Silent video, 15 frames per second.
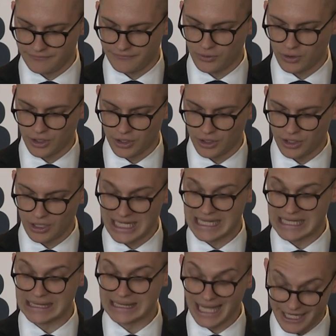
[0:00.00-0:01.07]
for her
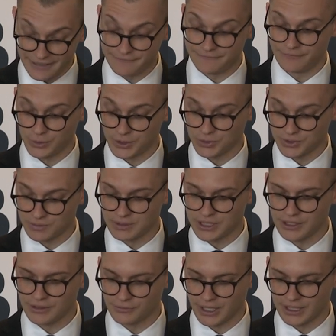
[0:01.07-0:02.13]
life, which was
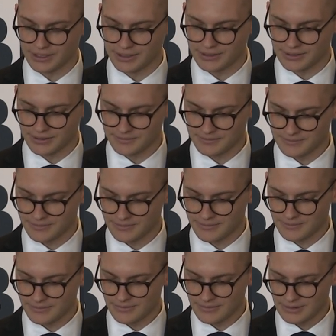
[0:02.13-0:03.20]
being threatened.
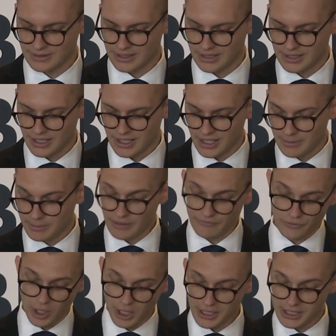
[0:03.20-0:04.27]
But
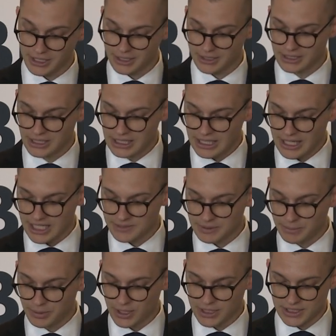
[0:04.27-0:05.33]
Veronica has
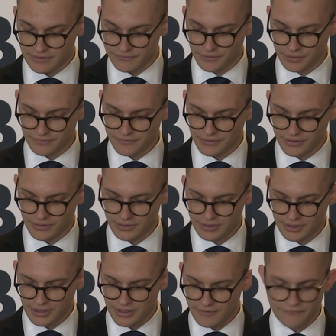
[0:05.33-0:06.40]
been personally
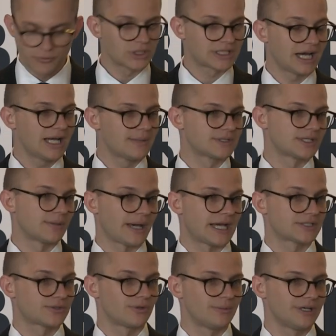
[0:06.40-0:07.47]
fruitful 4 times in the
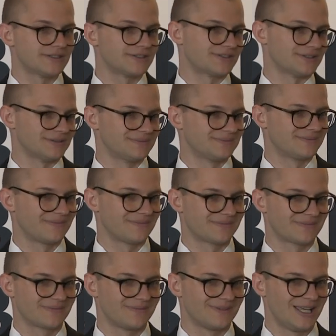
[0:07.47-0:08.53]
past 3 months.
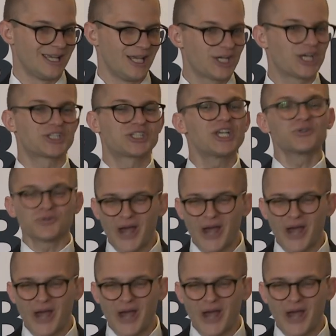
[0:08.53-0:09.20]
Because she's